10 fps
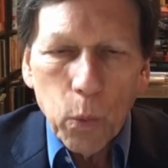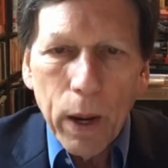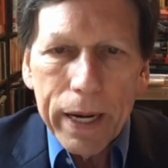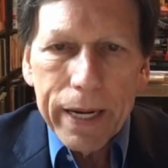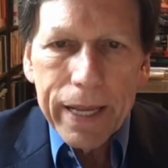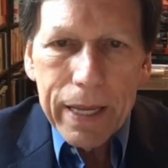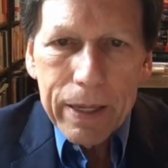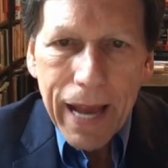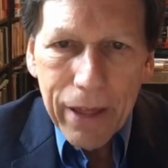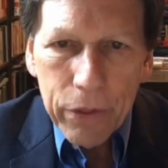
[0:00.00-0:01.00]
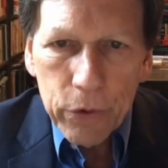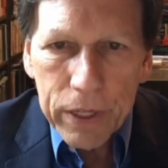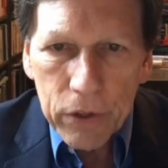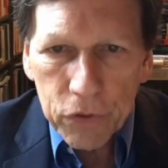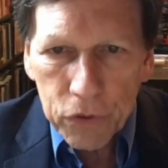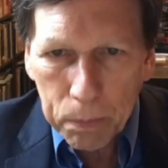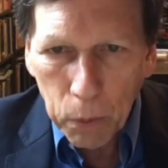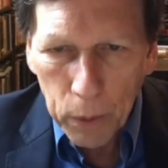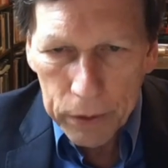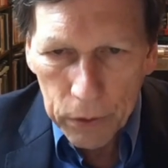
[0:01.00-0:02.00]
When he gathered his
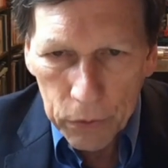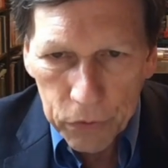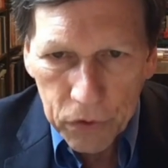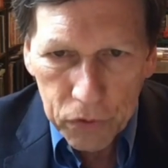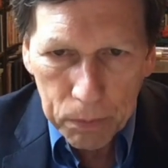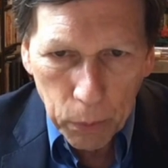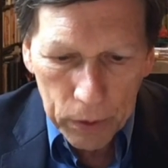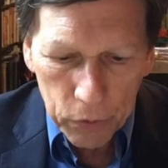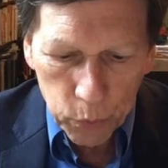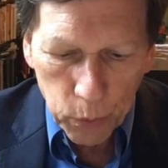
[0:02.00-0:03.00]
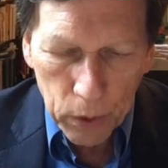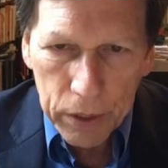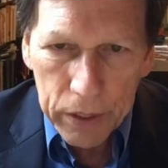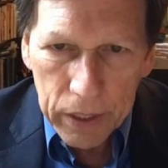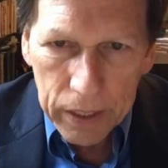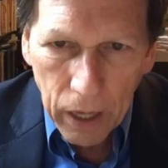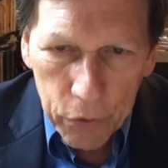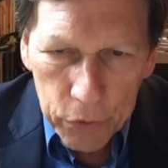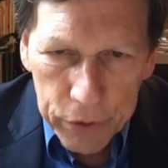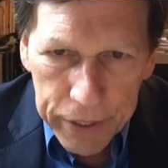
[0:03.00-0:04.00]
supporters were the
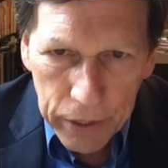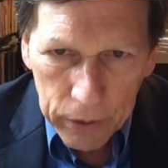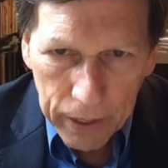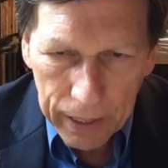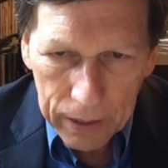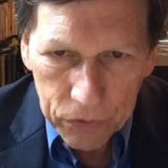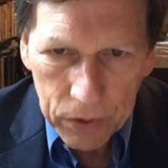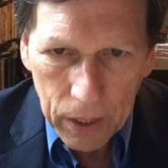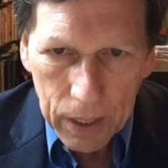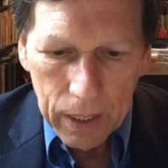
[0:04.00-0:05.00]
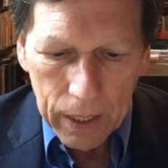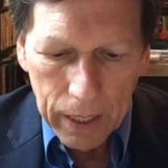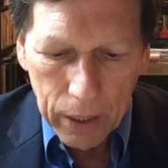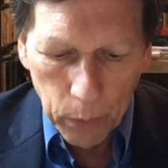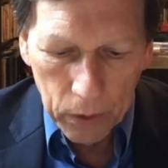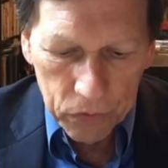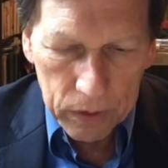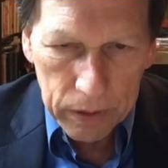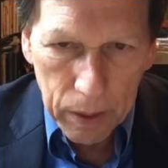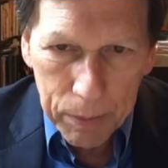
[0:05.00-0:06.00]
other neocons. It was
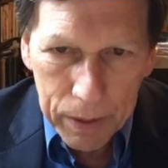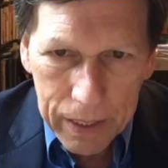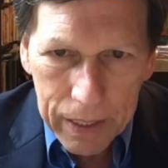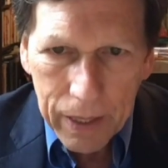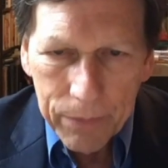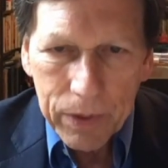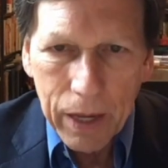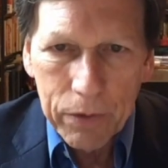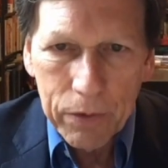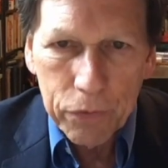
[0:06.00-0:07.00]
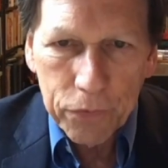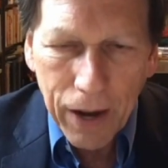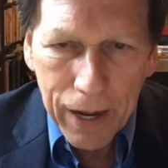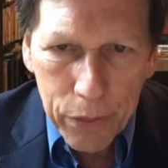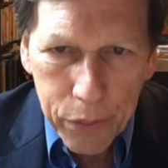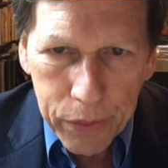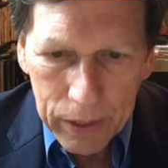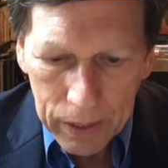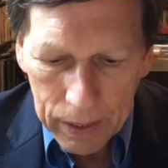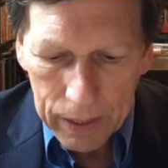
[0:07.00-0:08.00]
Libby and Fife
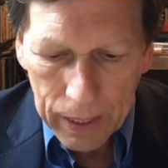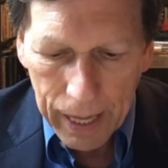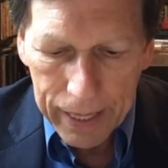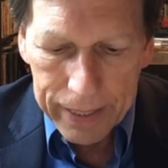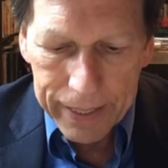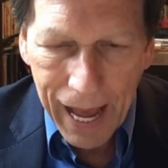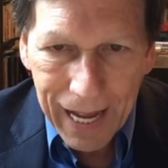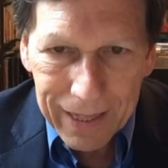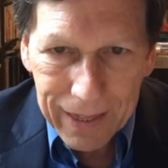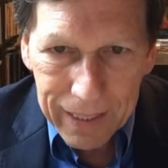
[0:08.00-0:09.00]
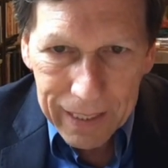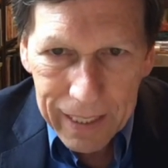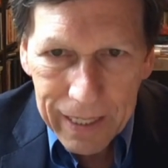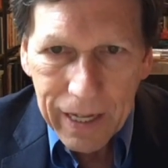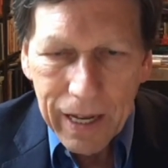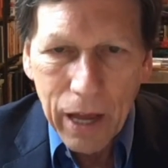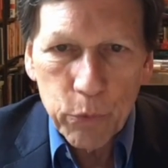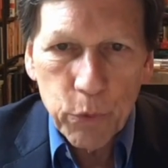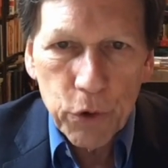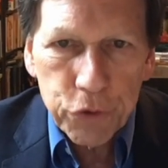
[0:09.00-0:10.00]
and Hadley
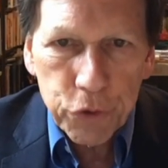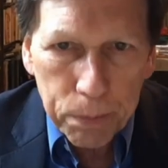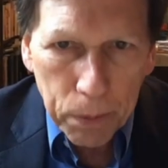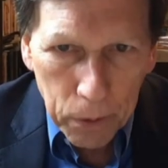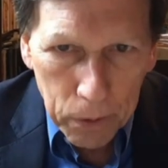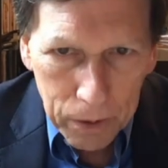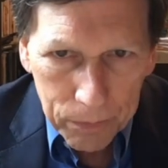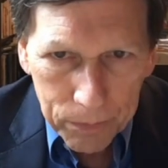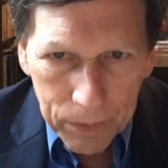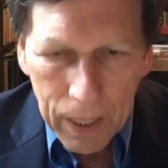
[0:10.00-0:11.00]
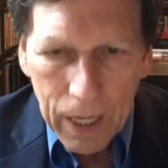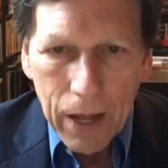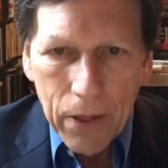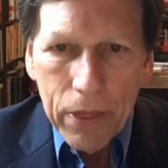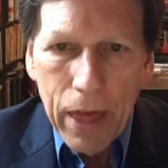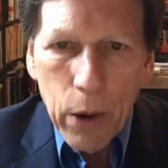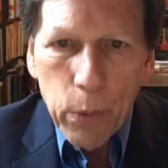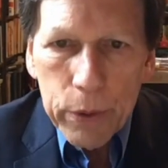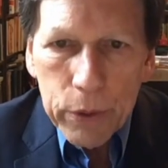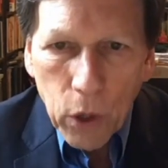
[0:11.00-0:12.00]
and Richard Perle. They
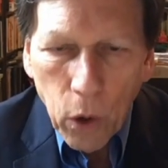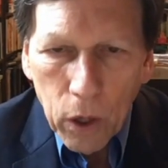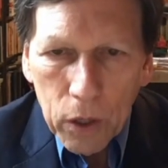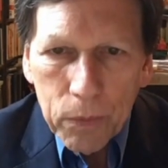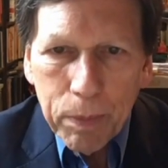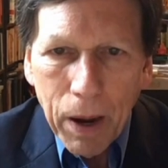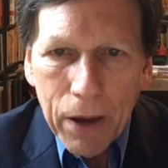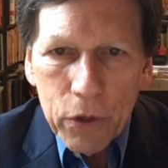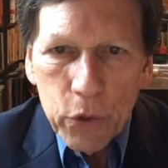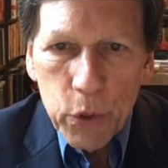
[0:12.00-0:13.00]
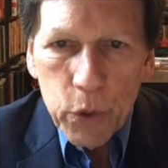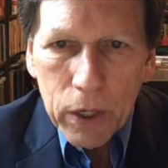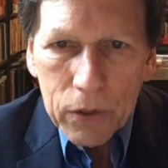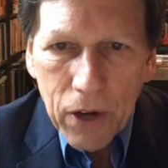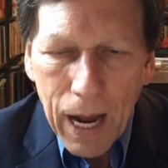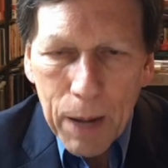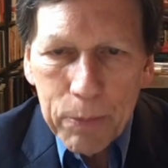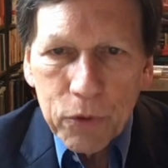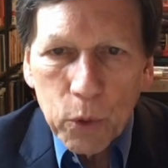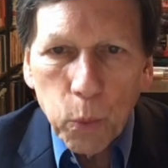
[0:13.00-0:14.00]
were called by the New York
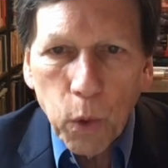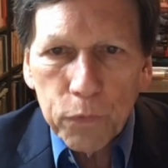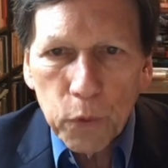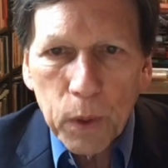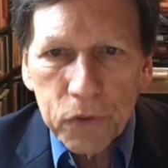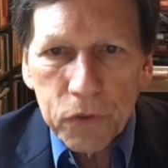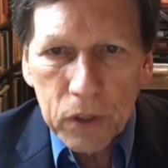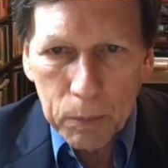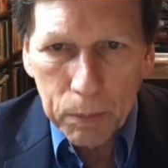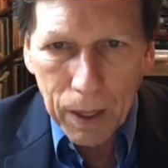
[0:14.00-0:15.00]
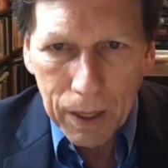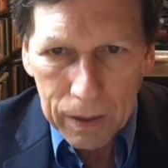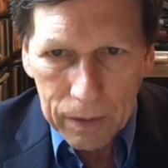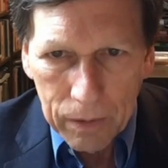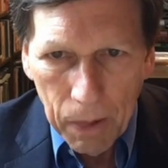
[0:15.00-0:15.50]
Times the Wolfowitz Cabal,